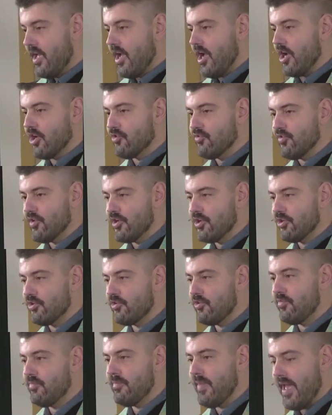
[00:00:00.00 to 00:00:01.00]
a
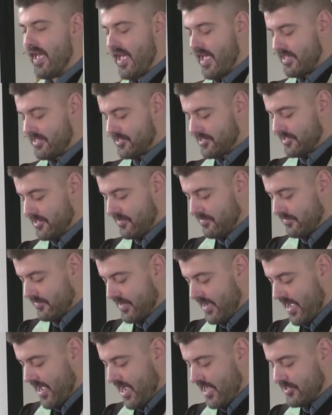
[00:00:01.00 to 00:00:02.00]
critical mass of
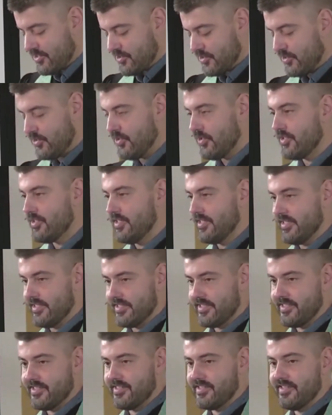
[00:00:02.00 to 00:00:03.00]
God's
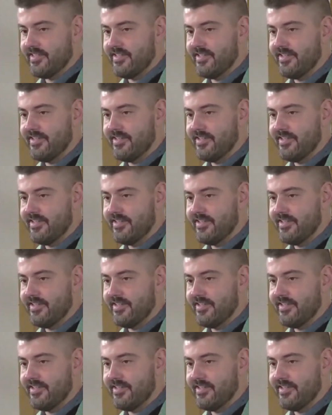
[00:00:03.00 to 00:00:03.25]
goodness